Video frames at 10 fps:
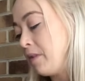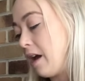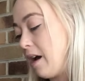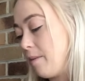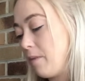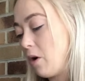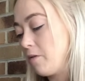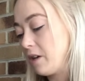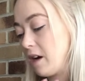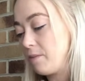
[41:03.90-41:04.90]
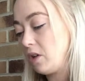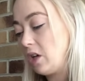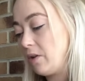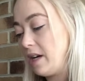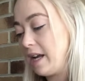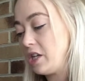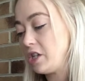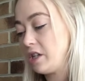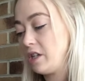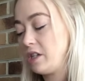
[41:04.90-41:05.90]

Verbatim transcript: Um, overcome your lower nature